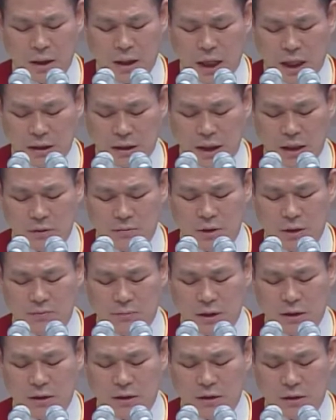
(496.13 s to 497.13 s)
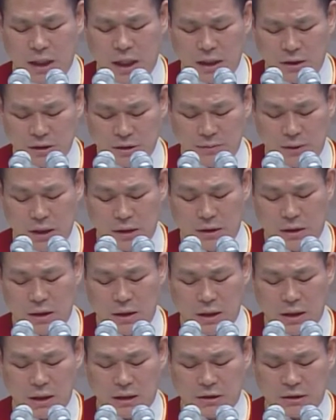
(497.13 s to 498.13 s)
In Revelation chapter 3 verse
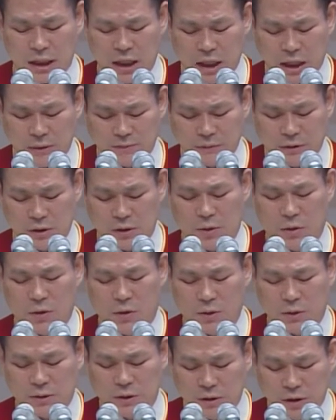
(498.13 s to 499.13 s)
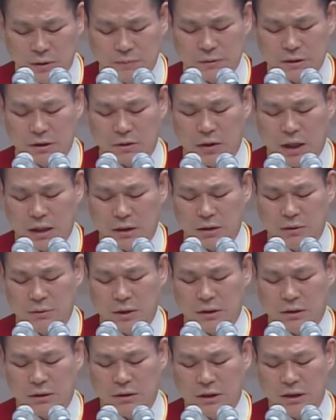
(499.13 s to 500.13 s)
18, Jesus advises the church of
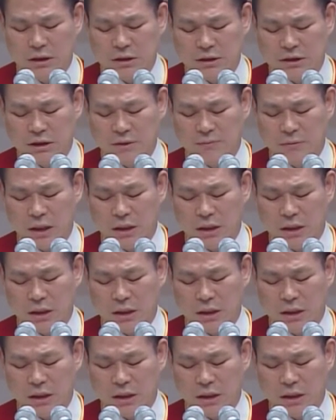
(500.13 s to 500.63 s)
Laodicea